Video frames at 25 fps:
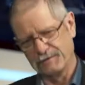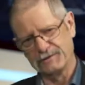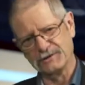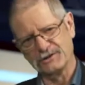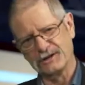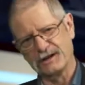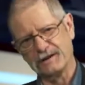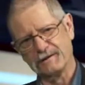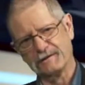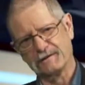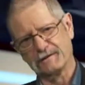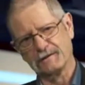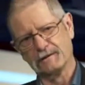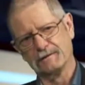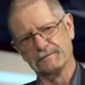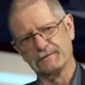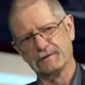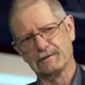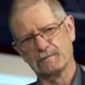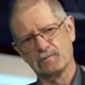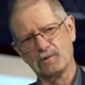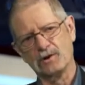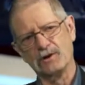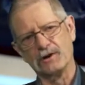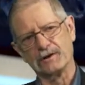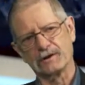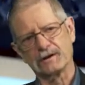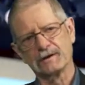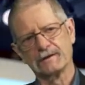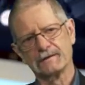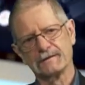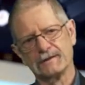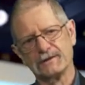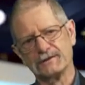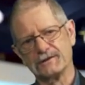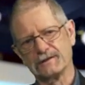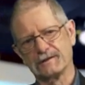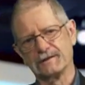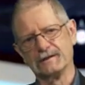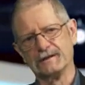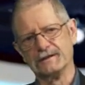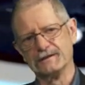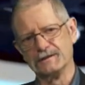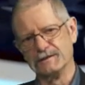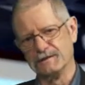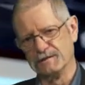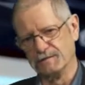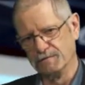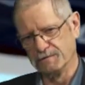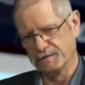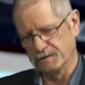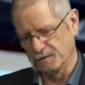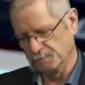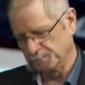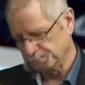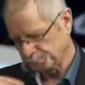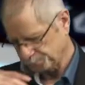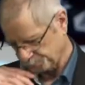the gen servers work. They just need to use them.